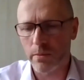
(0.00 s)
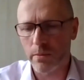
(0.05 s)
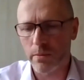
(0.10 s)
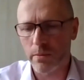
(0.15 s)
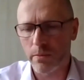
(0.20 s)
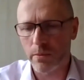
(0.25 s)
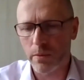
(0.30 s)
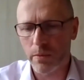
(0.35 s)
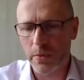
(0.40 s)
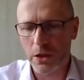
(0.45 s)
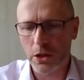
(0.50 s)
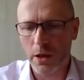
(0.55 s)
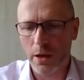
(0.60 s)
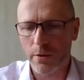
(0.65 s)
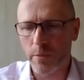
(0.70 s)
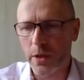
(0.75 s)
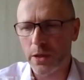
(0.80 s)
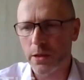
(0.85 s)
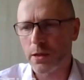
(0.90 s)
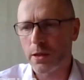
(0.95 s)
which have been
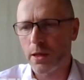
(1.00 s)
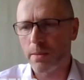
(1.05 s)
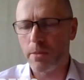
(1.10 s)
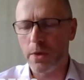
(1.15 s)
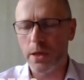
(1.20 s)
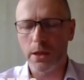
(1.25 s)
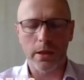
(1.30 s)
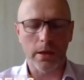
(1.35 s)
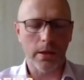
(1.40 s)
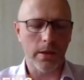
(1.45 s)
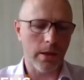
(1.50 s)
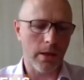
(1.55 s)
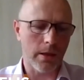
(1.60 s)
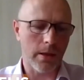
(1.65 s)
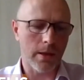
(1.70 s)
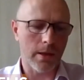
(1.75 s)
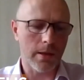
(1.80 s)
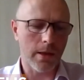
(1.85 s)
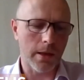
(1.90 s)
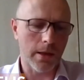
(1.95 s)
submitted, and
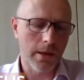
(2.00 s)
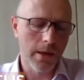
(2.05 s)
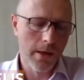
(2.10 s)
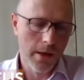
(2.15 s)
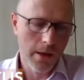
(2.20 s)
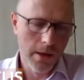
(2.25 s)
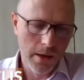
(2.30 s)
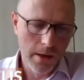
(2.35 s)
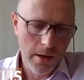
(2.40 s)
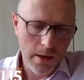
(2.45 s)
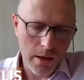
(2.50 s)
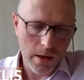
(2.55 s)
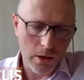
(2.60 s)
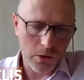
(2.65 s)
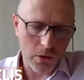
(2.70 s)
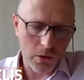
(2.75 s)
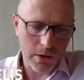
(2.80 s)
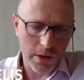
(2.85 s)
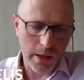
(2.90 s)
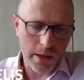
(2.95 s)
I think
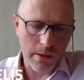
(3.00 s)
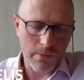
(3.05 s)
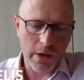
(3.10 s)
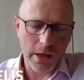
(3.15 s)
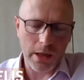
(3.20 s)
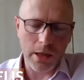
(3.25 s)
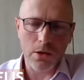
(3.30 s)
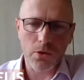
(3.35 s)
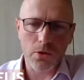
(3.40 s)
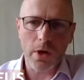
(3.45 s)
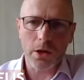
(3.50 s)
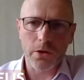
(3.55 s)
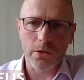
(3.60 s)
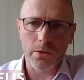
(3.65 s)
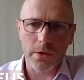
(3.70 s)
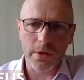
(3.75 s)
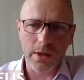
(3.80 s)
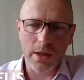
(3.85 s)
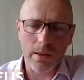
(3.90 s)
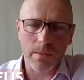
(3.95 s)
also that we can
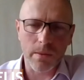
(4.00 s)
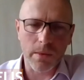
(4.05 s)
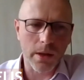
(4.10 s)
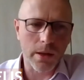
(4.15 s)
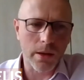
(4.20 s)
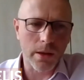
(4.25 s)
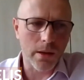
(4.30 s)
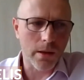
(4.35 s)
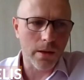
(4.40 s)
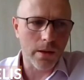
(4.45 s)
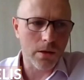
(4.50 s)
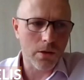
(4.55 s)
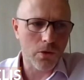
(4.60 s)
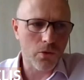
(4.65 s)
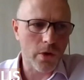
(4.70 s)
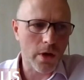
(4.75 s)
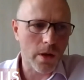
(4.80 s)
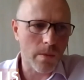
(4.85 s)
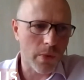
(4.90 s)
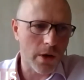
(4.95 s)
structure them in
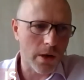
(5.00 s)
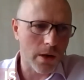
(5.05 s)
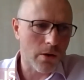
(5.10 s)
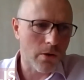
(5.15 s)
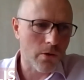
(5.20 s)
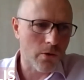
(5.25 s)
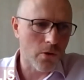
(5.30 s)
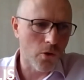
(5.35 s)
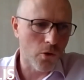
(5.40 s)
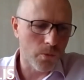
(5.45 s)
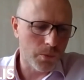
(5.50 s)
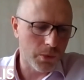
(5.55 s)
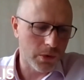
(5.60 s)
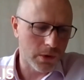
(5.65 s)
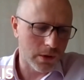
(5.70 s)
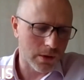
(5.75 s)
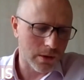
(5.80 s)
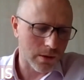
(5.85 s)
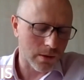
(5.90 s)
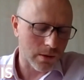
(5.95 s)
3 big groups.